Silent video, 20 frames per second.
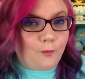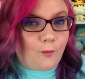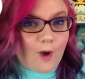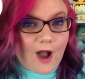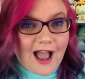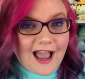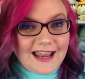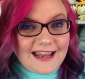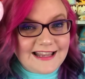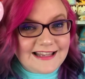
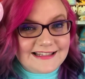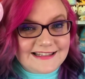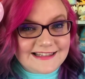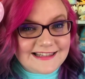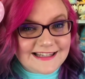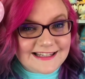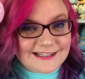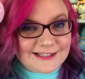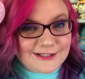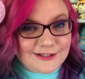Why is
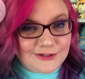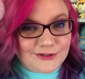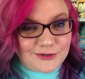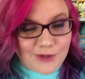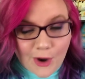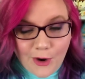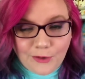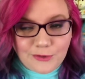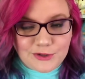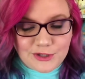this
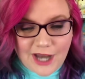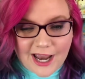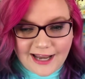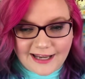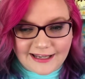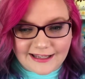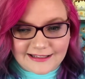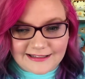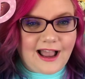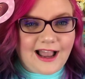so
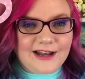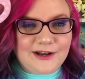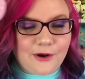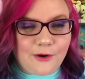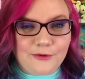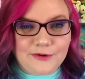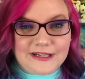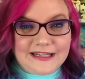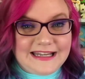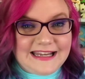giant? I
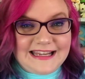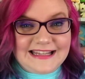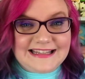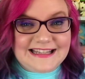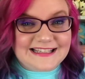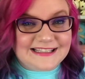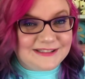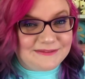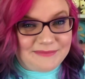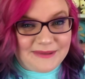don't need
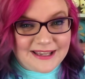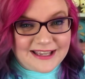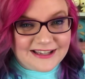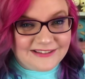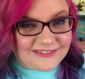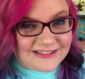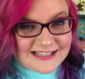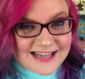this big of a